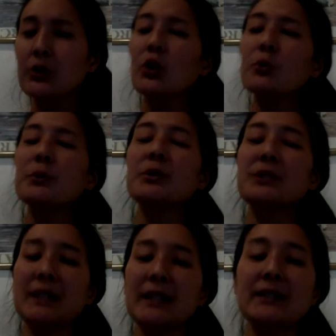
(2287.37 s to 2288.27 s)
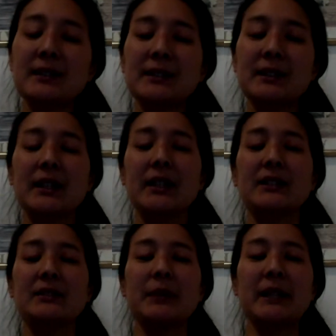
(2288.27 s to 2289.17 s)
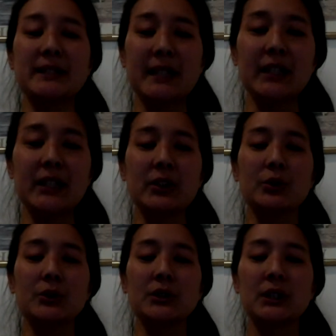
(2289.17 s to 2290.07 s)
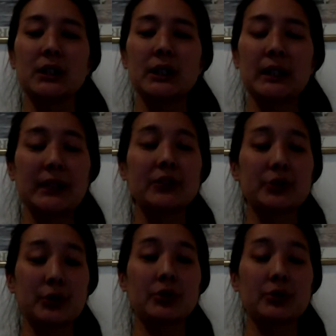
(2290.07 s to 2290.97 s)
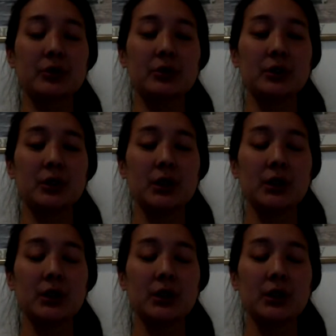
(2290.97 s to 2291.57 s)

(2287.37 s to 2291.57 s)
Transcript: homeostasis, again, is maintaining those internal